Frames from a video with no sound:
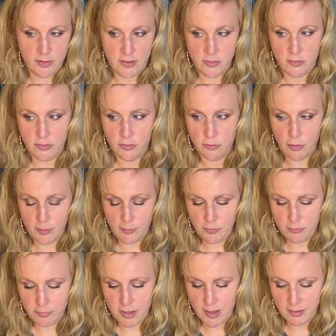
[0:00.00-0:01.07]
in the description
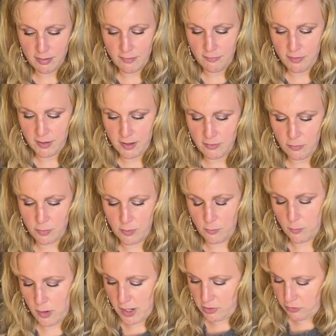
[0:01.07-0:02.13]
box if you guys want to
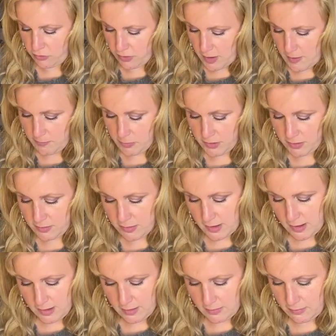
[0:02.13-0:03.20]
watch them, because
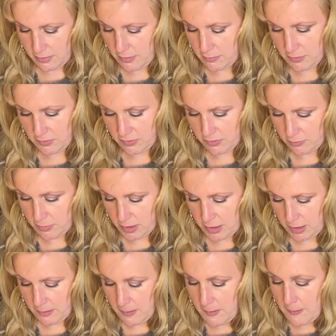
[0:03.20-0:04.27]
there were so
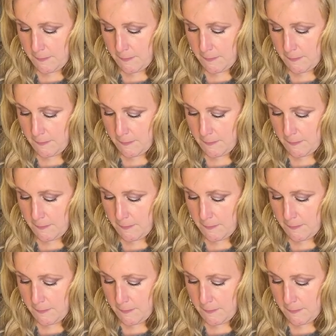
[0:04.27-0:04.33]
many.